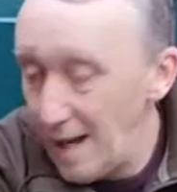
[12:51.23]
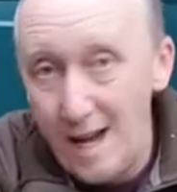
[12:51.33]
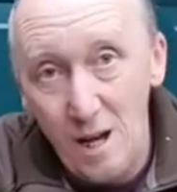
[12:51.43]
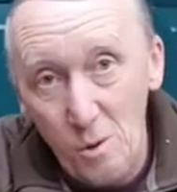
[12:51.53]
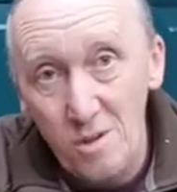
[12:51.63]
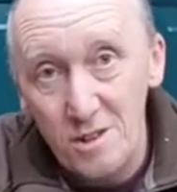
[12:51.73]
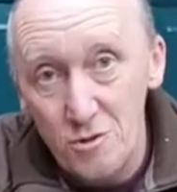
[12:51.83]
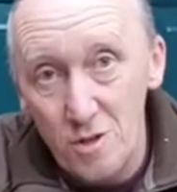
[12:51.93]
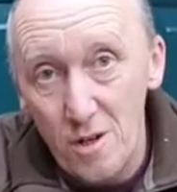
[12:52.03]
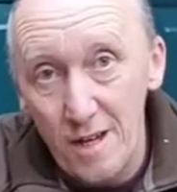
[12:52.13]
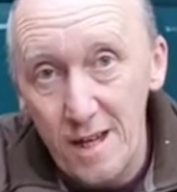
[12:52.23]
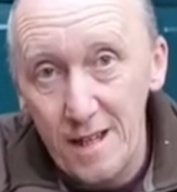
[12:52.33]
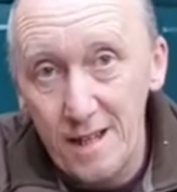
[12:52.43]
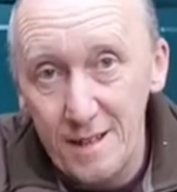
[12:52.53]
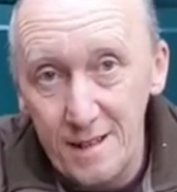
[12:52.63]
how I dry
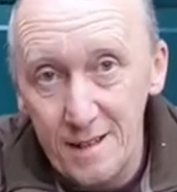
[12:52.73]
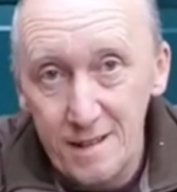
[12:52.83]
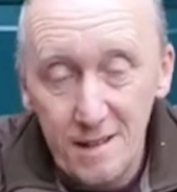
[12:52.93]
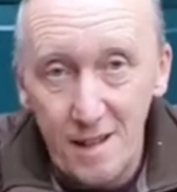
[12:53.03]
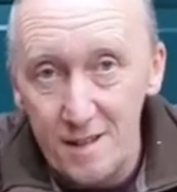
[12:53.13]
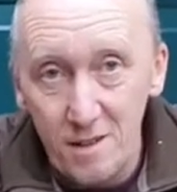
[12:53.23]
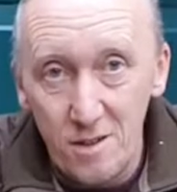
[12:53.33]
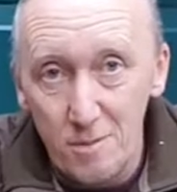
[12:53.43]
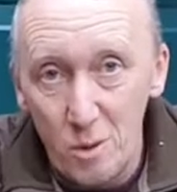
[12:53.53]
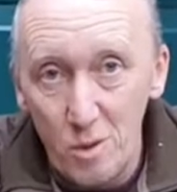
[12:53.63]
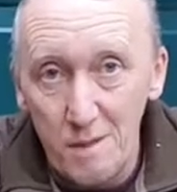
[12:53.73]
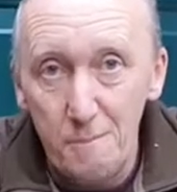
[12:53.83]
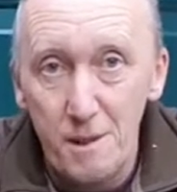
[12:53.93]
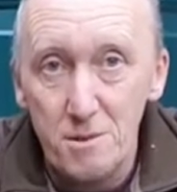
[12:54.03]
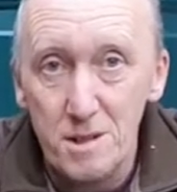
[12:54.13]
it and the
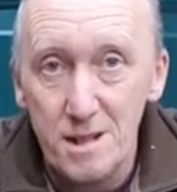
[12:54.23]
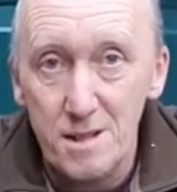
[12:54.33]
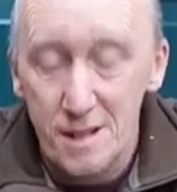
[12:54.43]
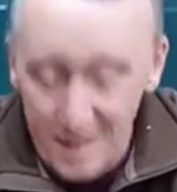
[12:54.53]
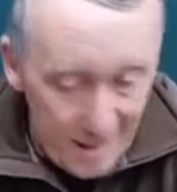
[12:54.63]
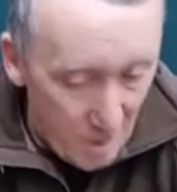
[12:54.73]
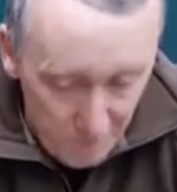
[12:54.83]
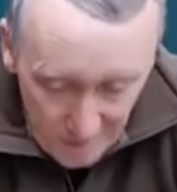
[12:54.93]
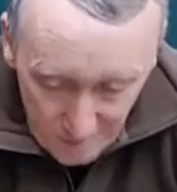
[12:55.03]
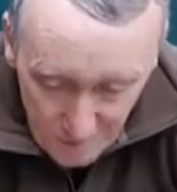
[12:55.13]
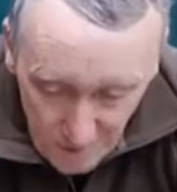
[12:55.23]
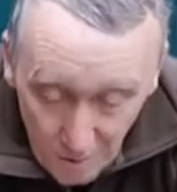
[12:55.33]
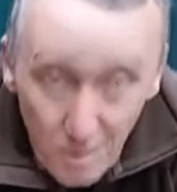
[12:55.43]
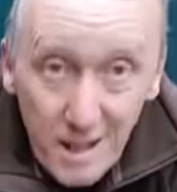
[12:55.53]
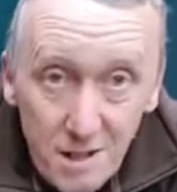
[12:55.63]
oiling process, and then that'll be it.
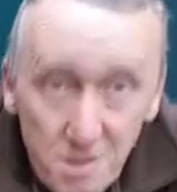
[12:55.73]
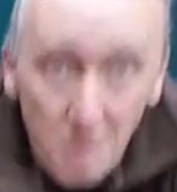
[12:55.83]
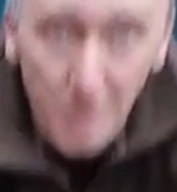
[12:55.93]
So we'll catch you